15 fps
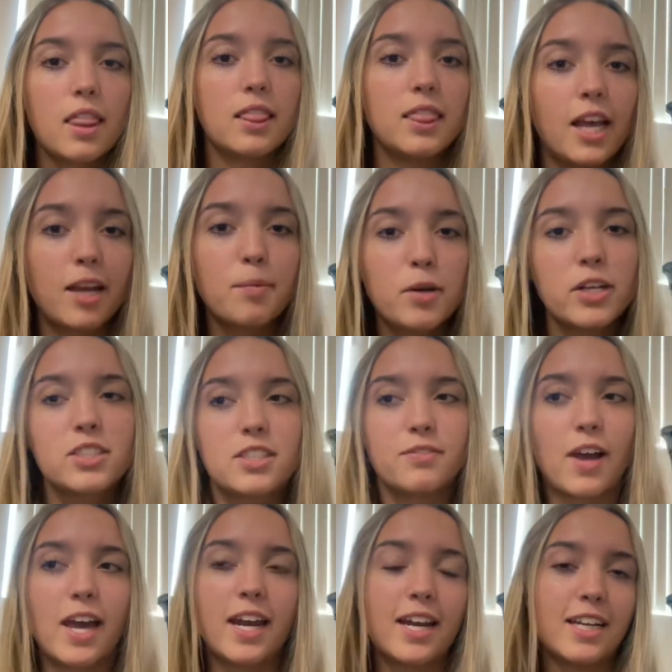Labor is
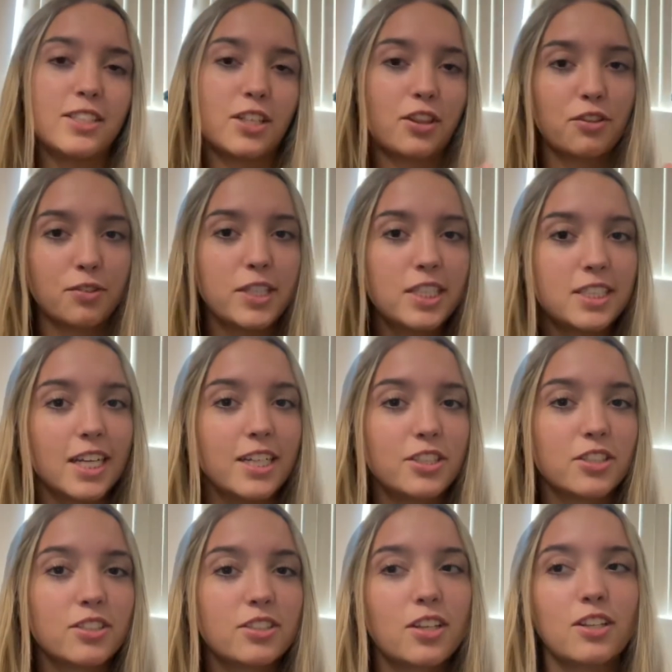divided into 3
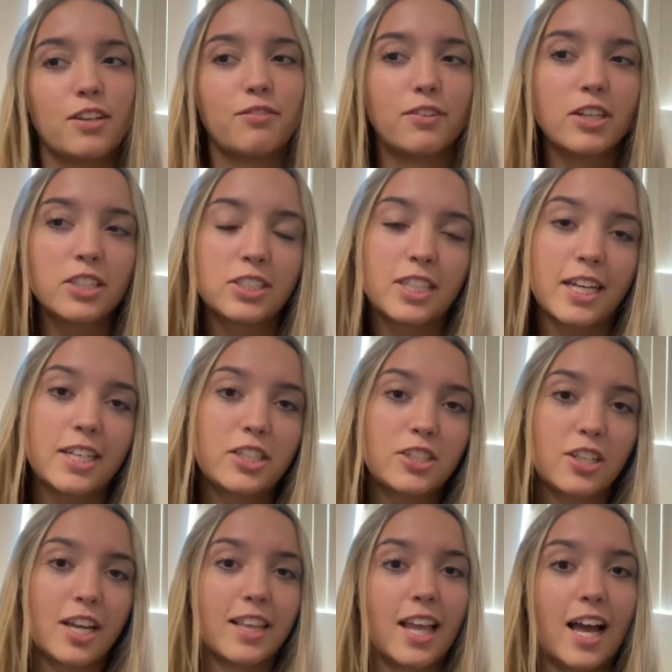stages. The first stage
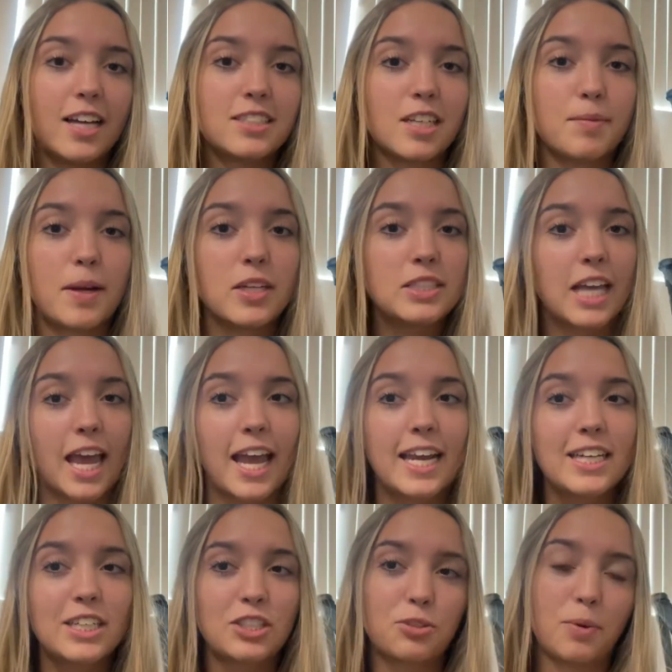lasts about 10
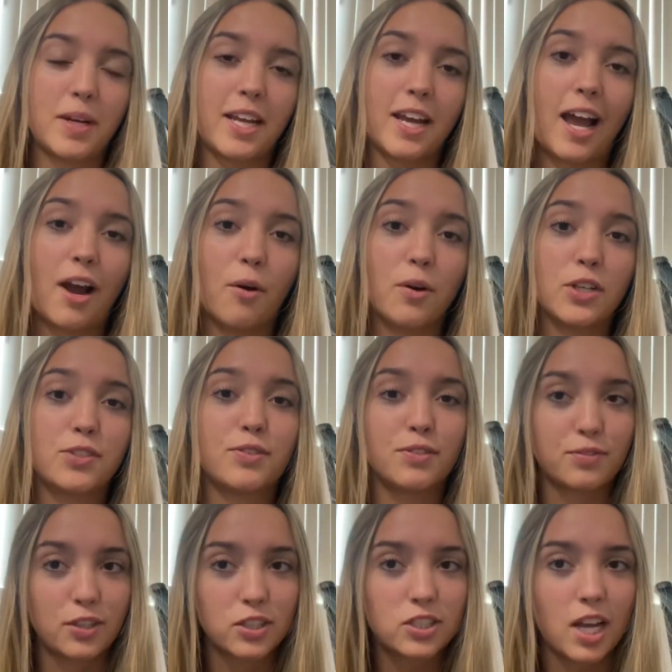to 20 hours for
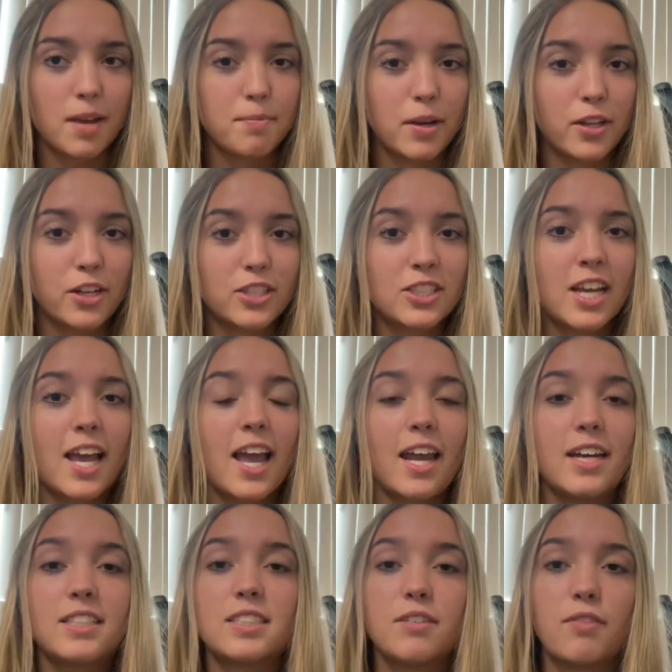first-time mothers, and
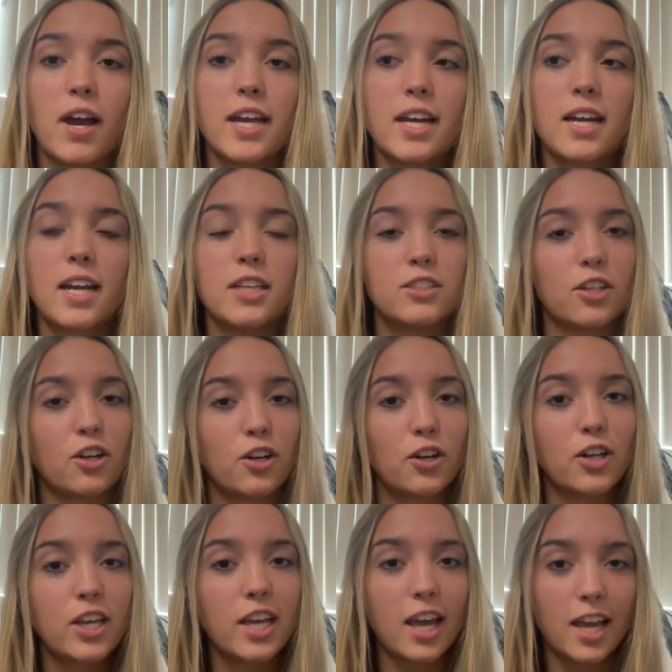it's divided into
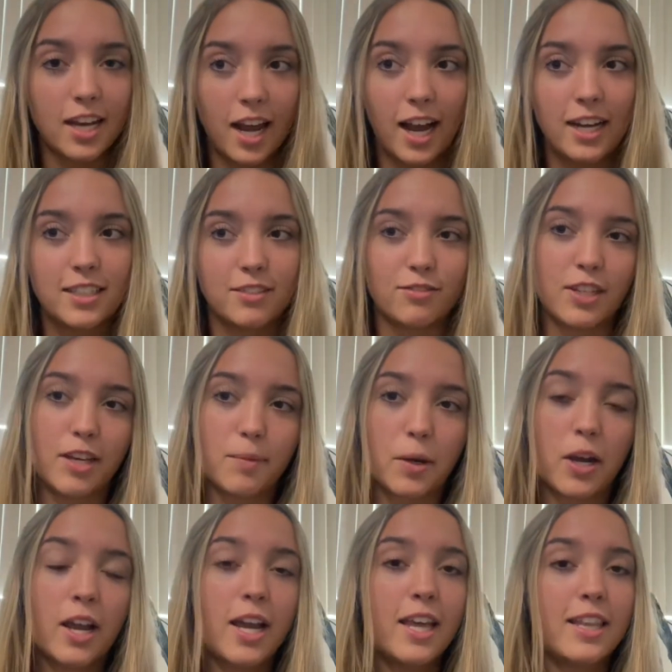early and active labor.
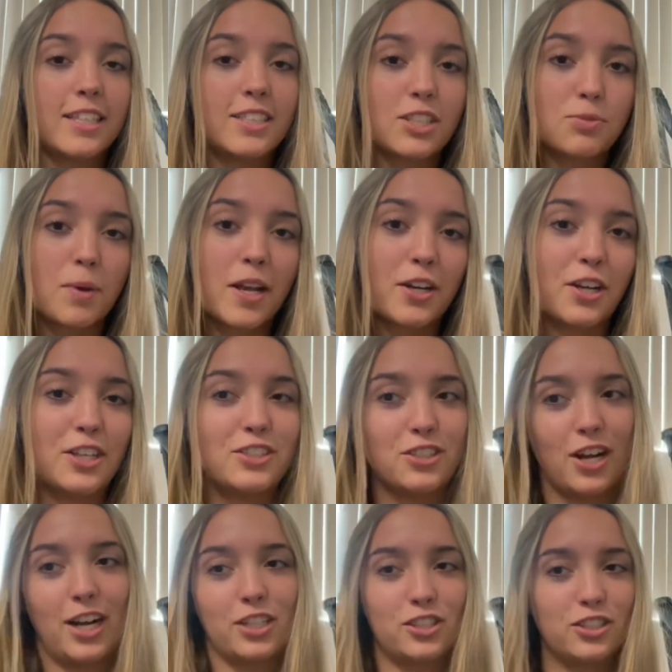This is when
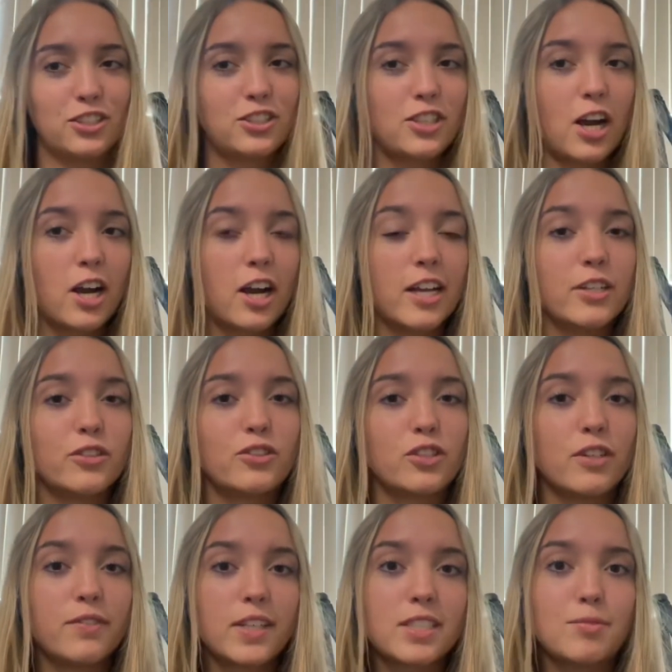contractions start and the
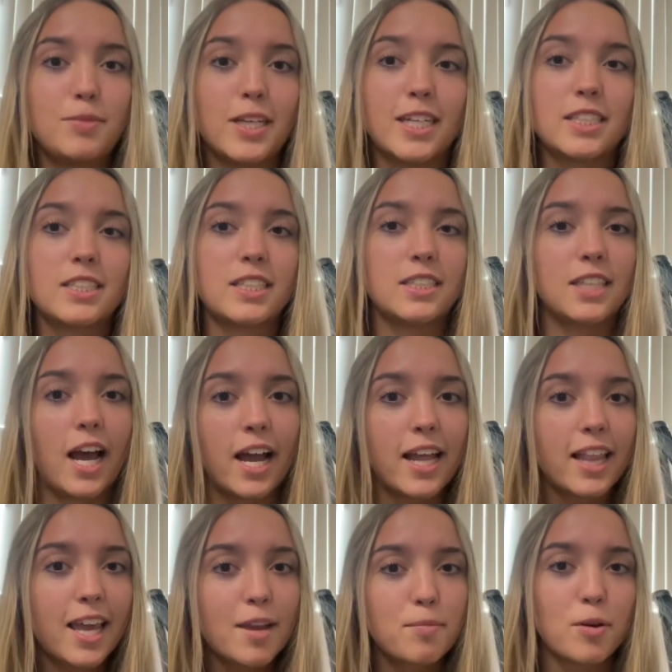cervix begins to
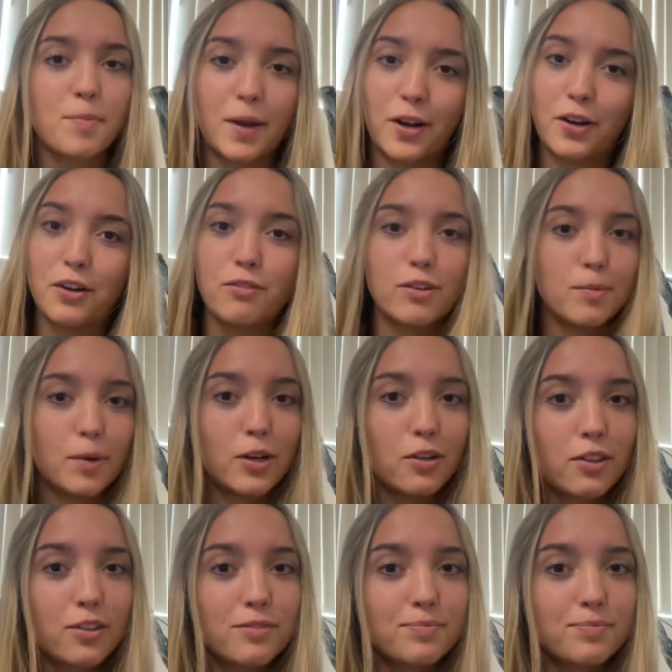dilate, preparing for birth.